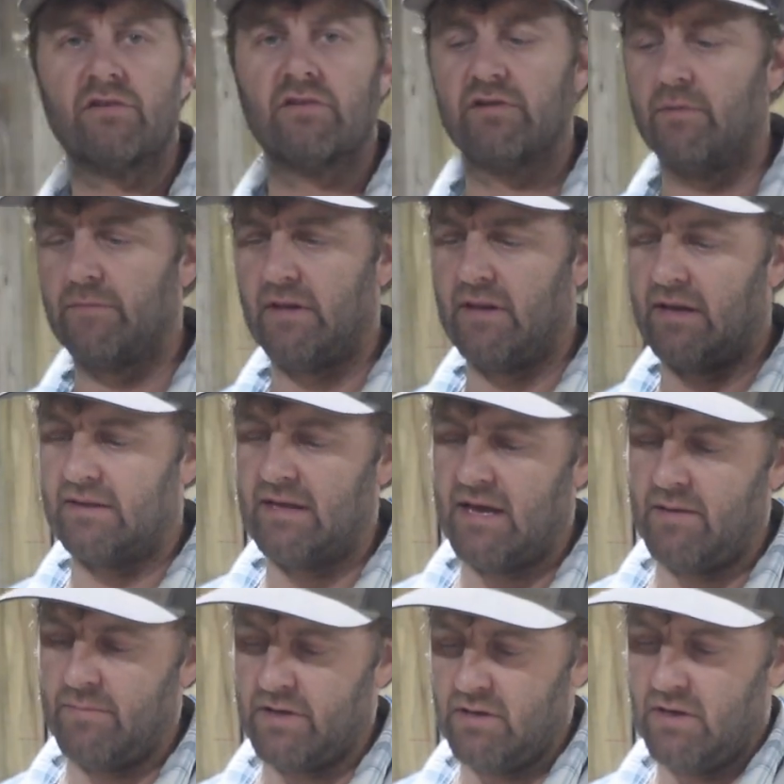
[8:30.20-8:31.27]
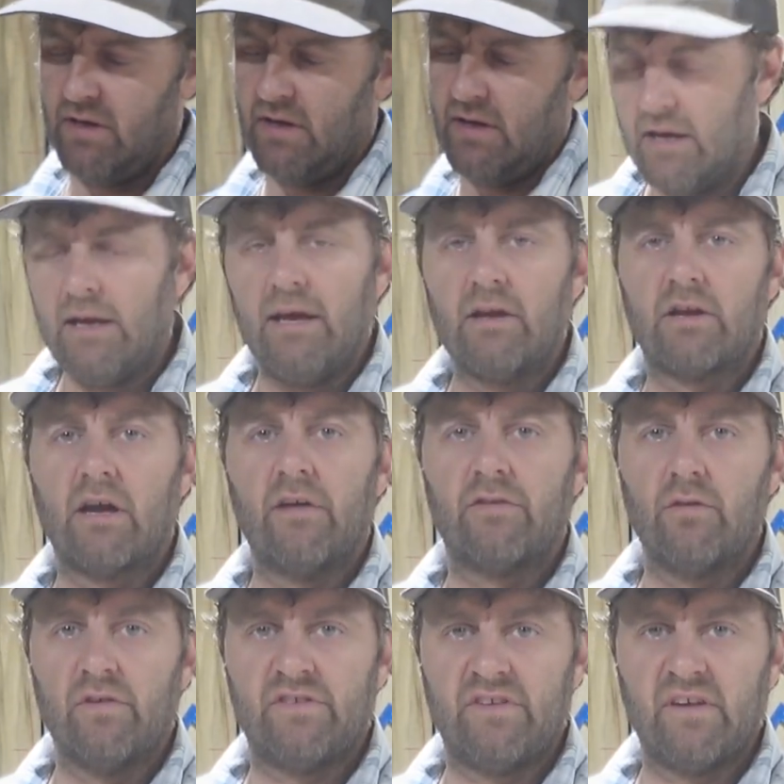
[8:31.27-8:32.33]
or something like that, but it'll cut
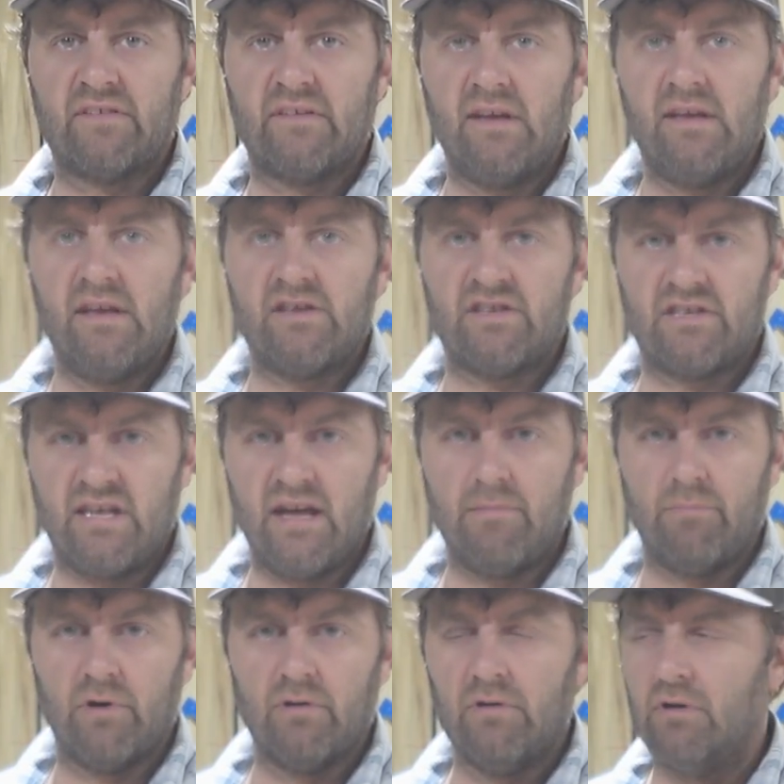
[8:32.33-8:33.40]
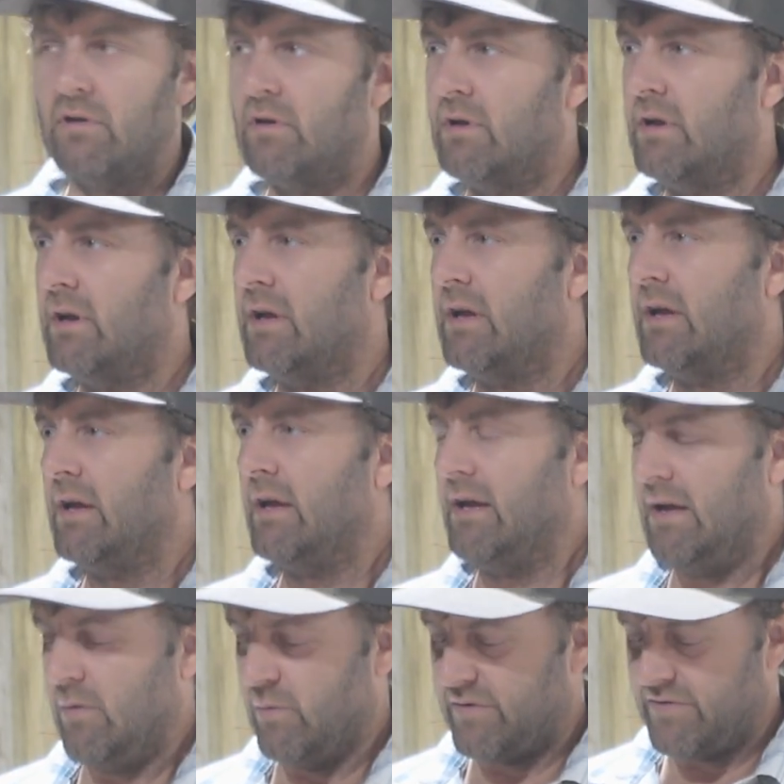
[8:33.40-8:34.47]
through a 16-inch timber
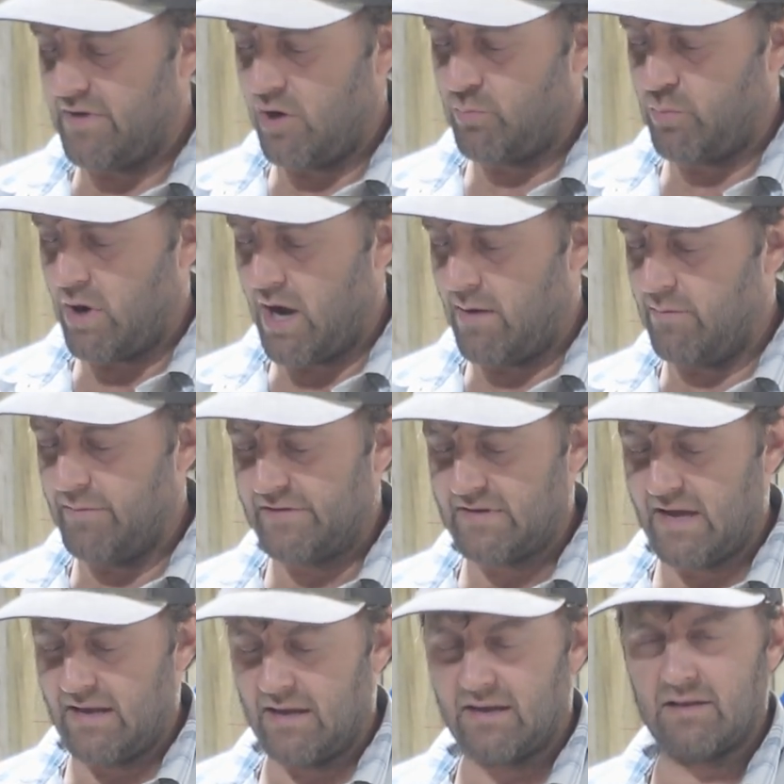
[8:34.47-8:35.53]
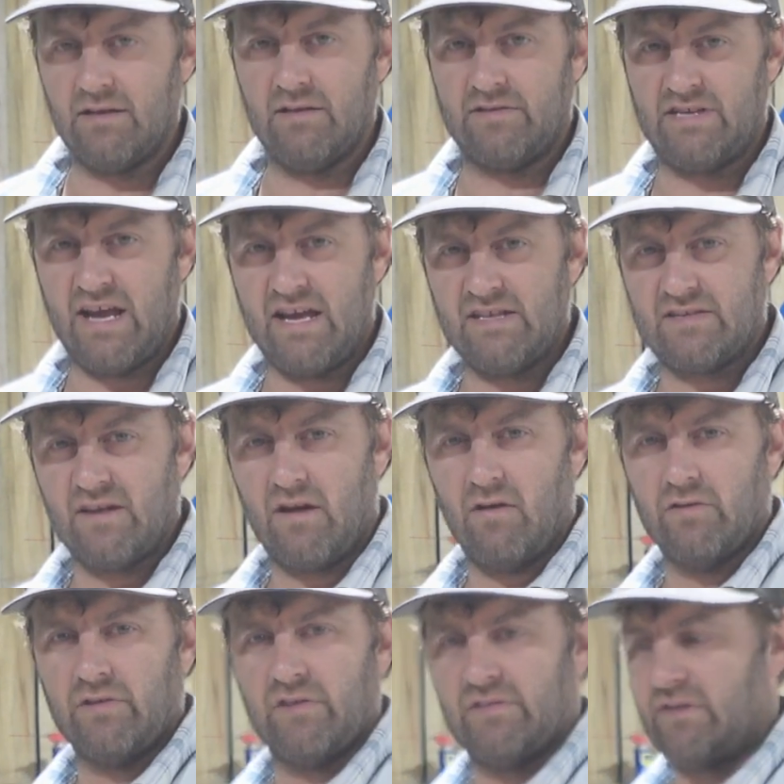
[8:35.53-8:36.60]
with no problem. It's got like a
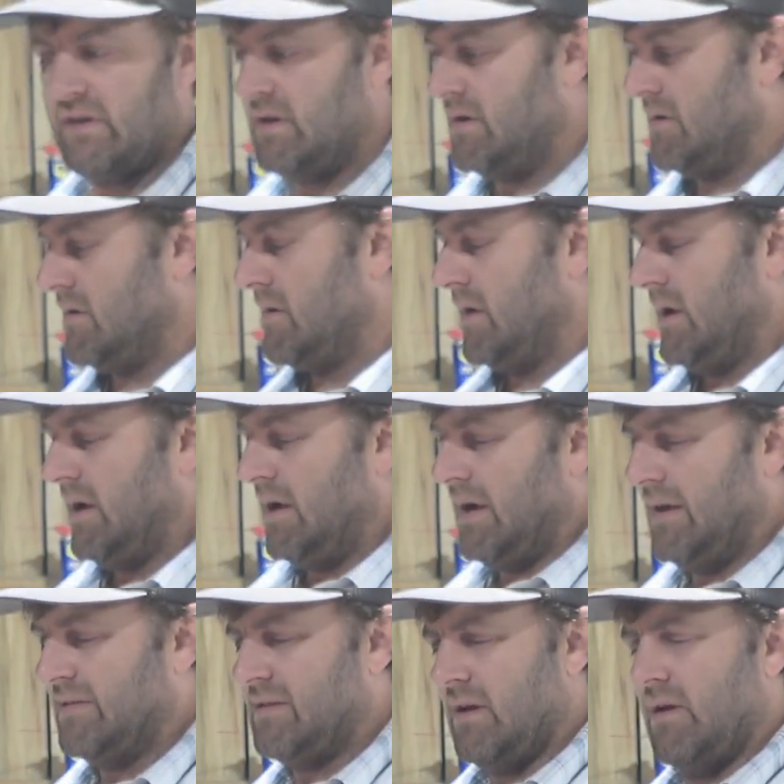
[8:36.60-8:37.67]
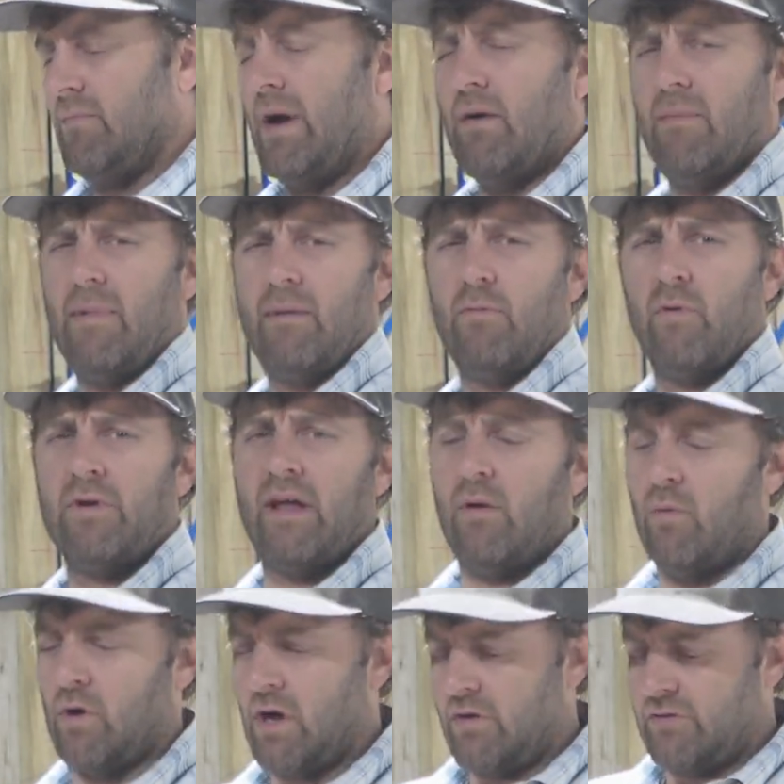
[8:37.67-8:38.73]
chainsaw, you can see here. And so maybe one day
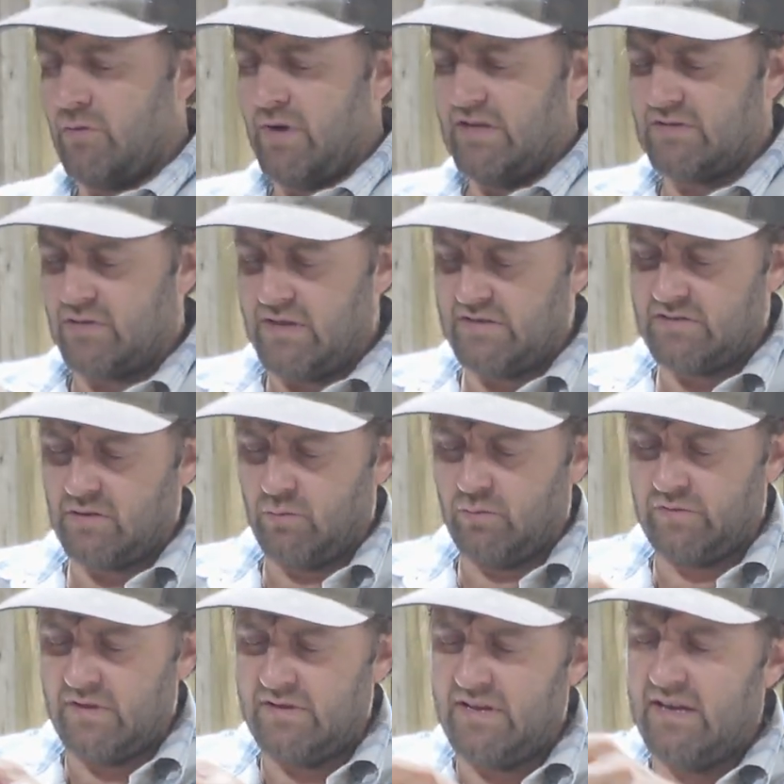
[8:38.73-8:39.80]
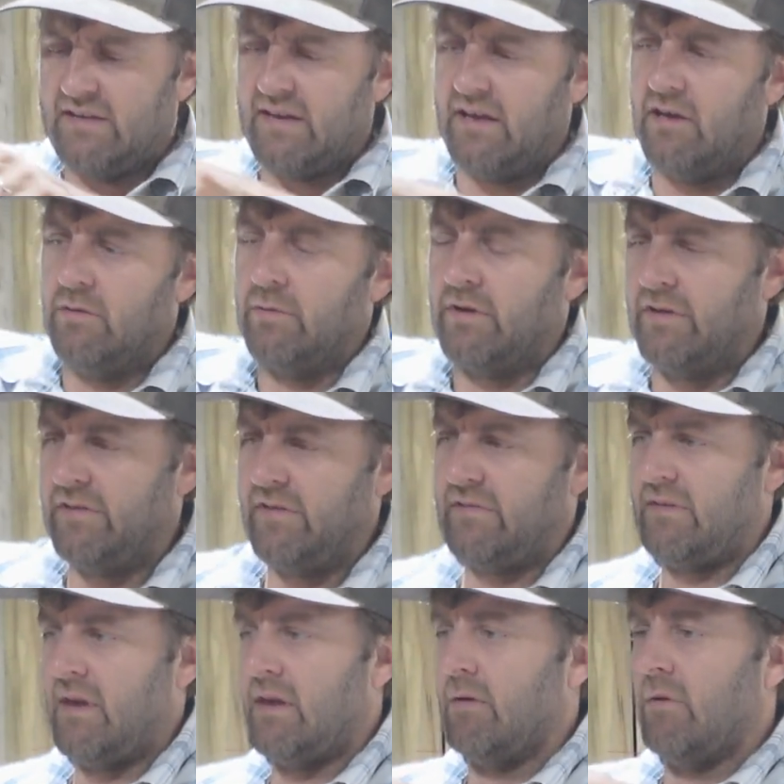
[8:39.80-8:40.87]
we'll go through each of these tools in detail, because this
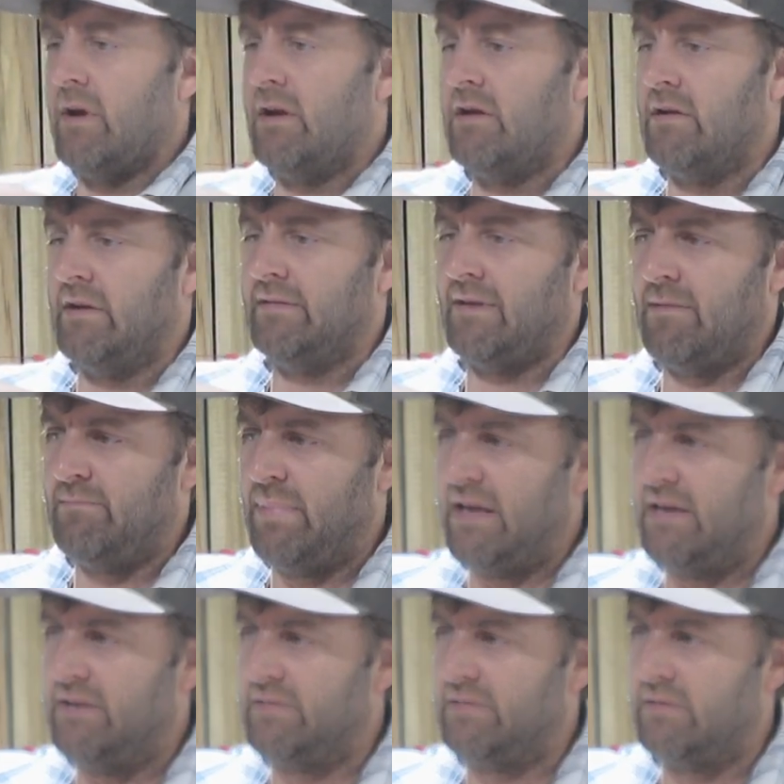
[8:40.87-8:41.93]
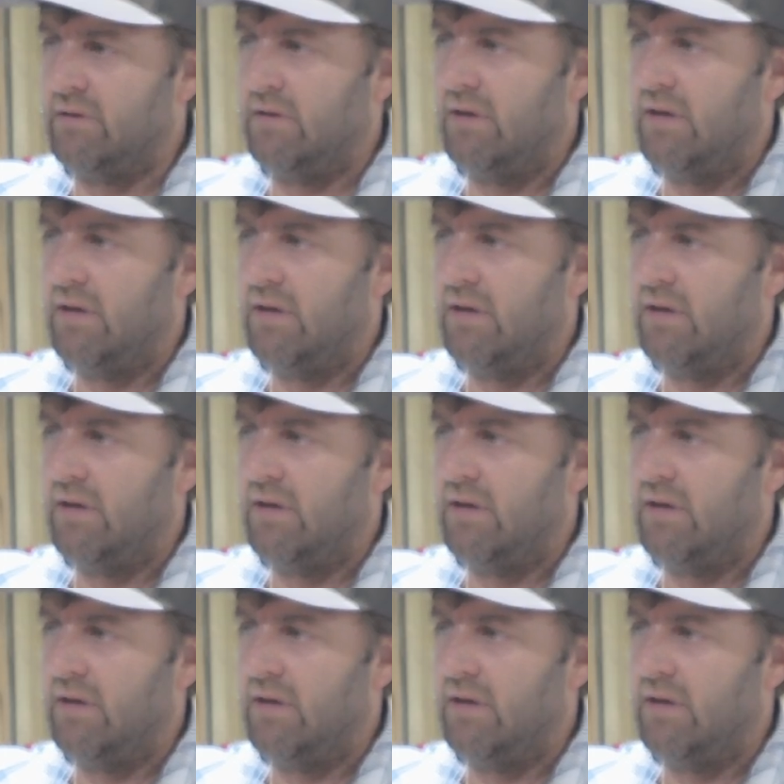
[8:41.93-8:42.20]
thing right here is a beast.